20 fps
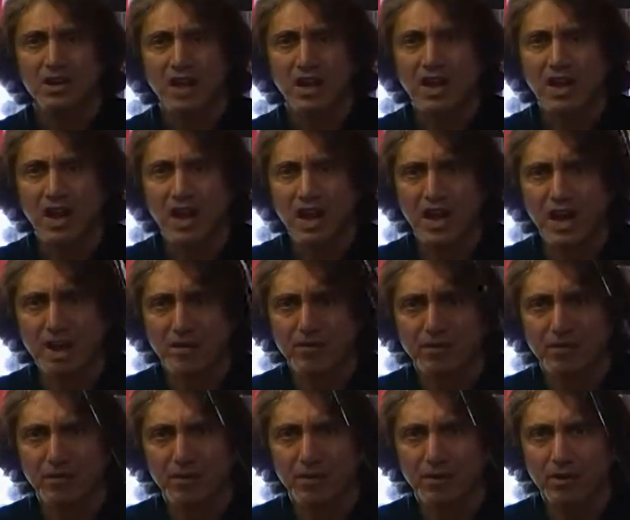that
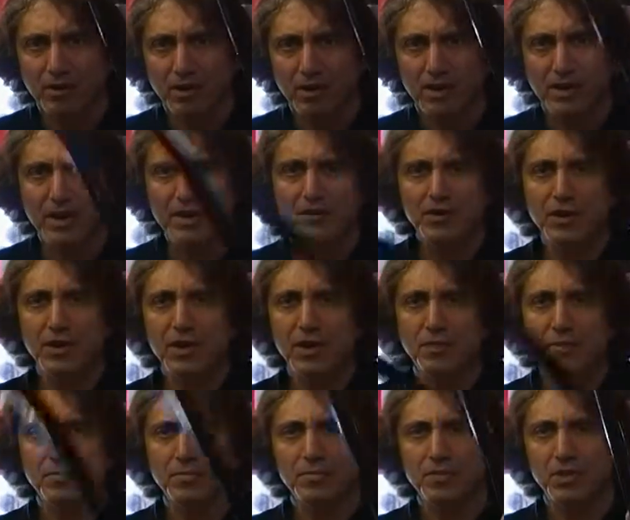have given
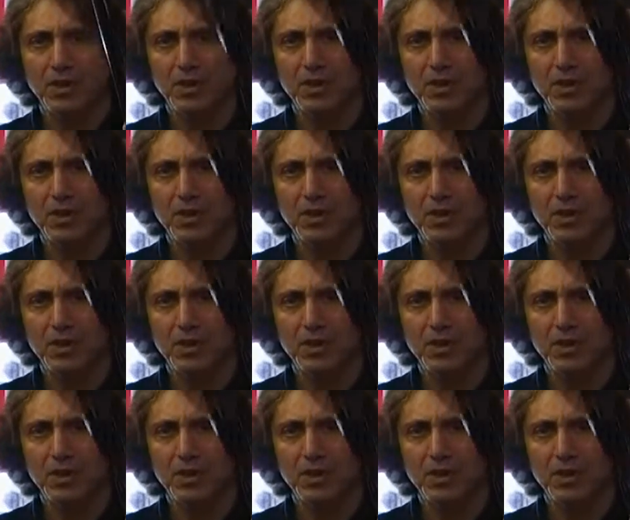up